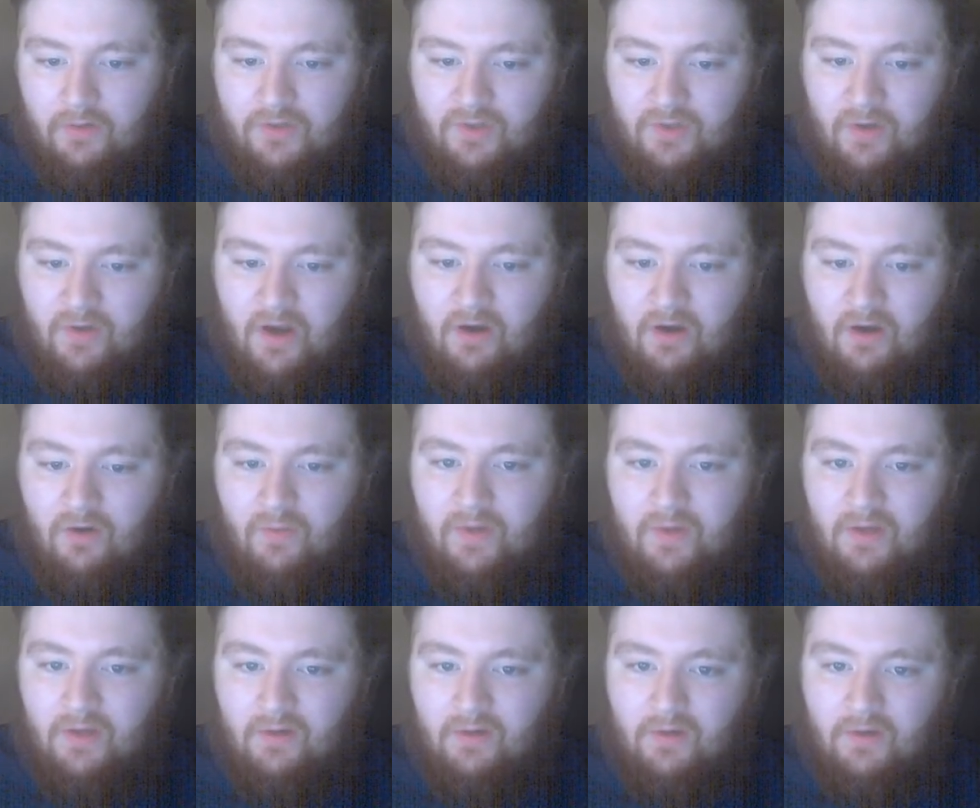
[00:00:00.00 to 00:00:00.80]
So how are
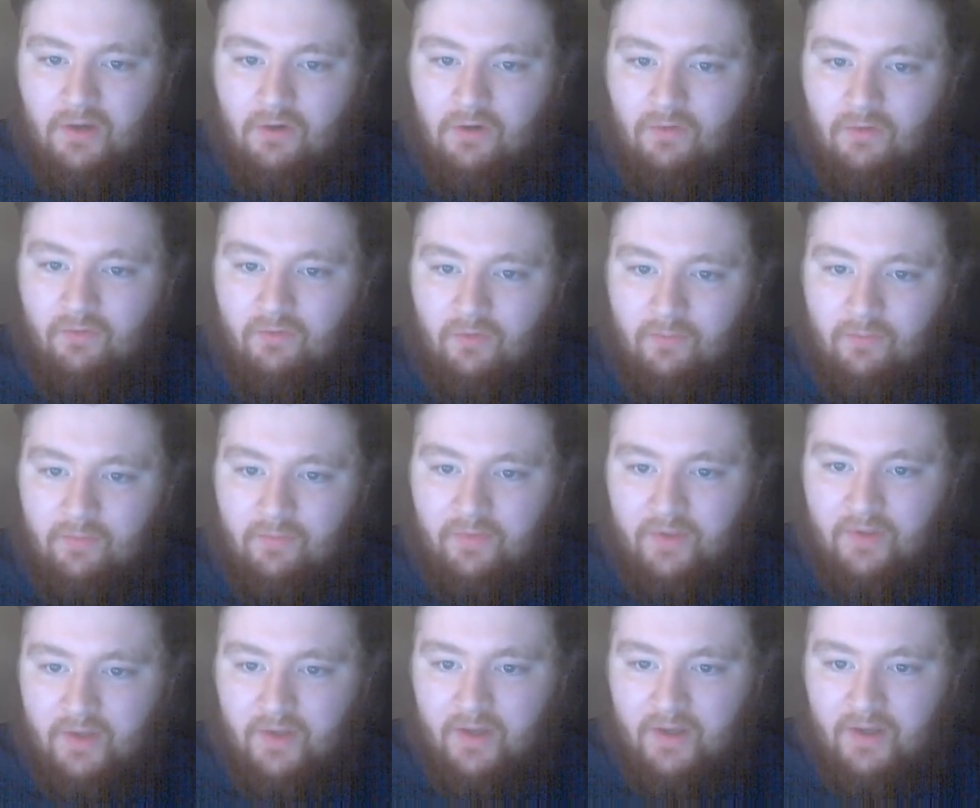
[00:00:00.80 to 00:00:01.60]
we going to go from
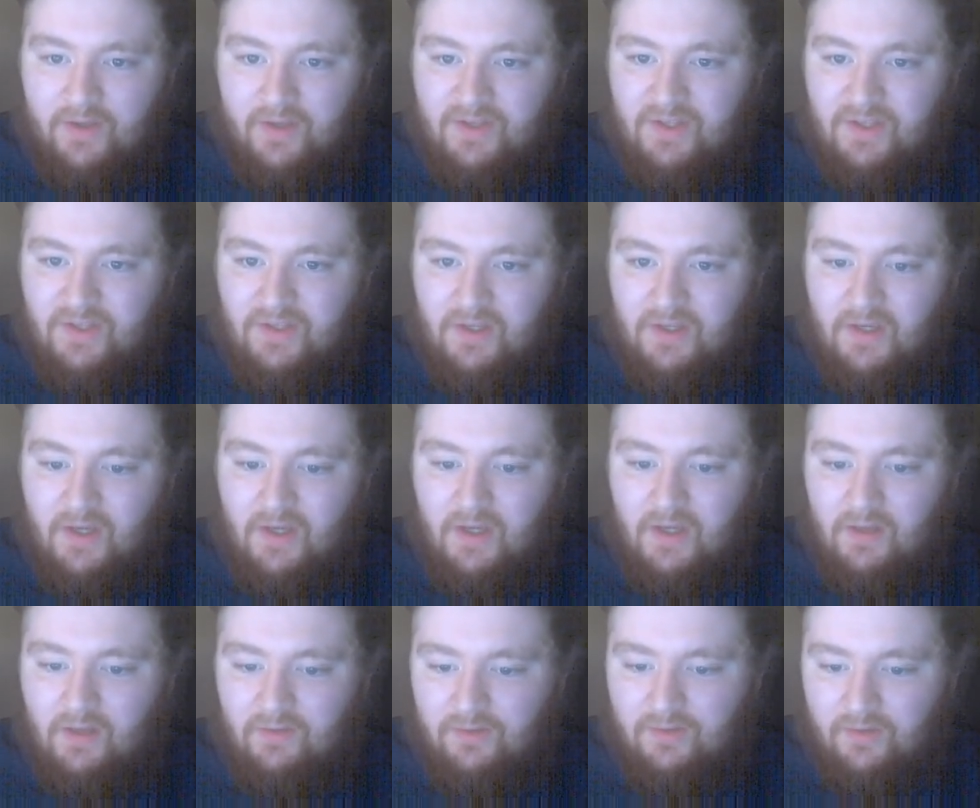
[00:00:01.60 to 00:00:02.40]
this
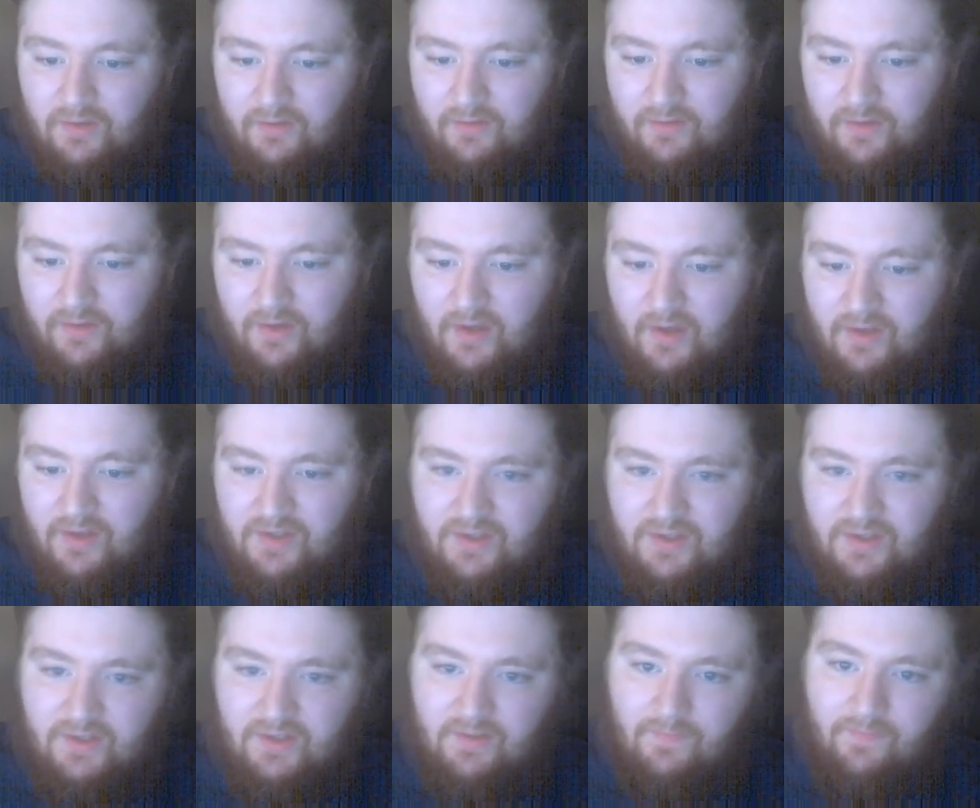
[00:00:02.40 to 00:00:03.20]
to
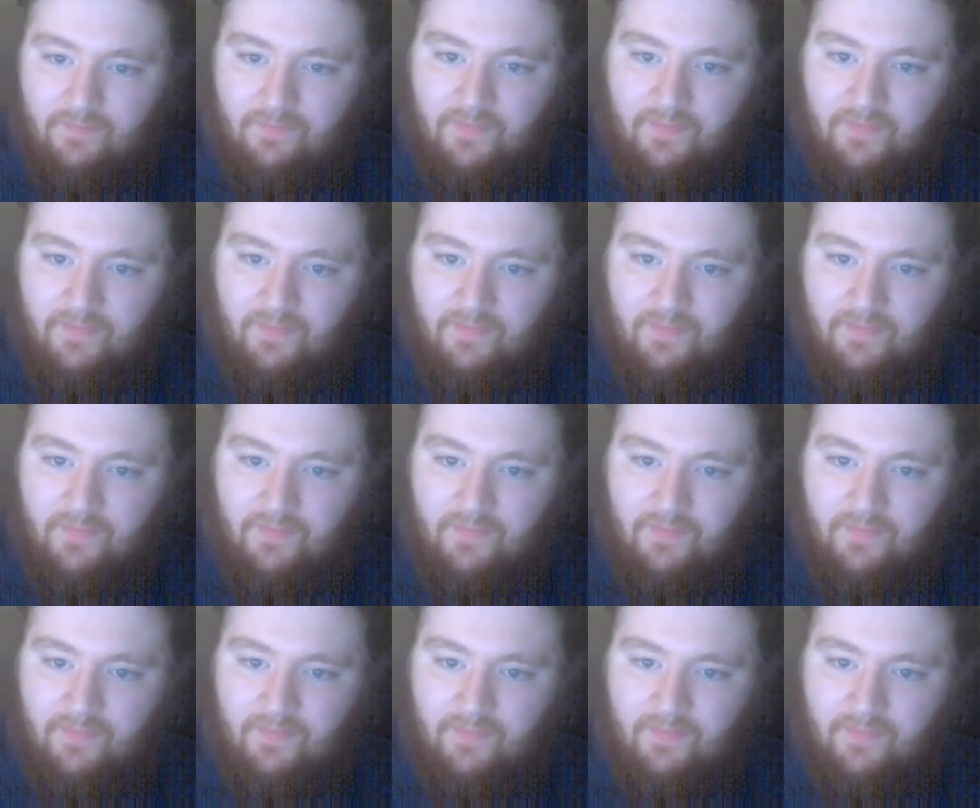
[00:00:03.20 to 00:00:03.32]
this?